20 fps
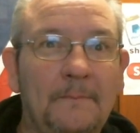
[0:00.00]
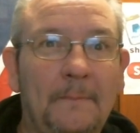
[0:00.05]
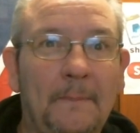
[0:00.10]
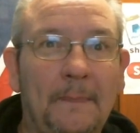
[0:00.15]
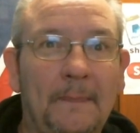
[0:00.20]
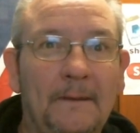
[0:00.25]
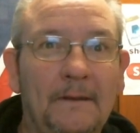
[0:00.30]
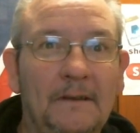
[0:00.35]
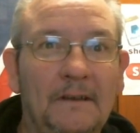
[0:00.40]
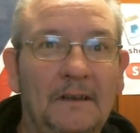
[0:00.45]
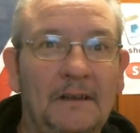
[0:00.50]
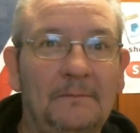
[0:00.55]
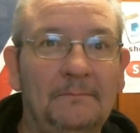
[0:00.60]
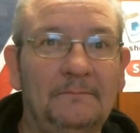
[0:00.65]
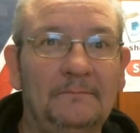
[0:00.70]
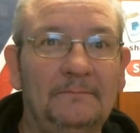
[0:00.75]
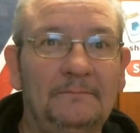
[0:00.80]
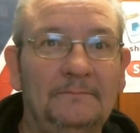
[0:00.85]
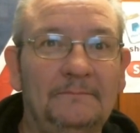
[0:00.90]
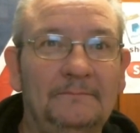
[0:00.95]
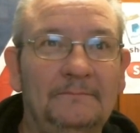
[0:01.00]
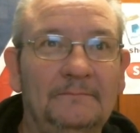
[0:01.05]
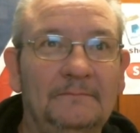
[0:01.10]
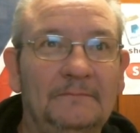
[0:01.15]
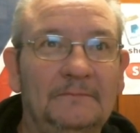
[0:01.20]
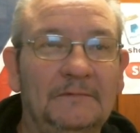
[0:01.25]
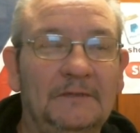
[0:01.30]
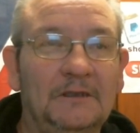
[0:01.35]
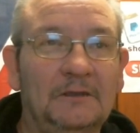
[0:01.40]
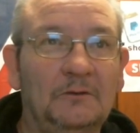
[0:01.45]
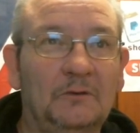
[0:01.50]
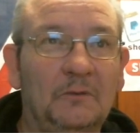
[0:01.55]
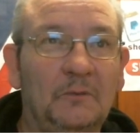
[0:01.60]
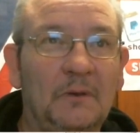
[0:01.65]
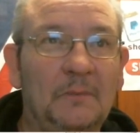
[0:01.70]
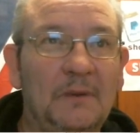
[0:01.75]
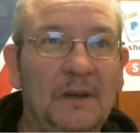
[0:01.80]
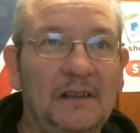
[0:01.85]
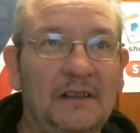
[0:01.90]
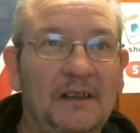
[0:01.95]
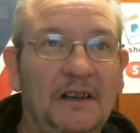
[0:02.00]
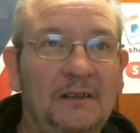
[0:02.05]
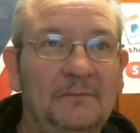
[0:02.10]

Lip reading: I go all the way back up.